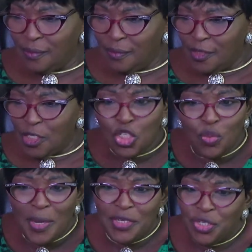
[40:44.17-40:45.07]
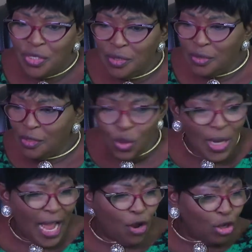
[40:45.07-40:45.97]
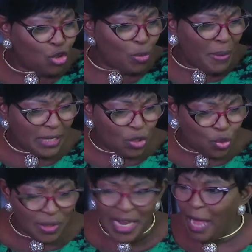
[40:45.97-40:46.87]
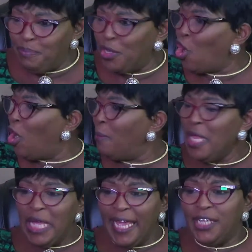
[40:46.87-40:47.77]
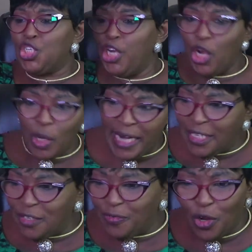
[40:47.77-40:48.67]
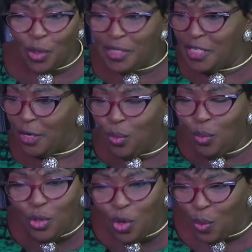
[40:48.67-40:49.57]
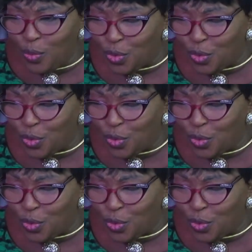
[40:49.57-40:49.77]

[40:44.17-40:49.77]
Switch. You can go to bed today and become a trillionaire the following day. Who knows?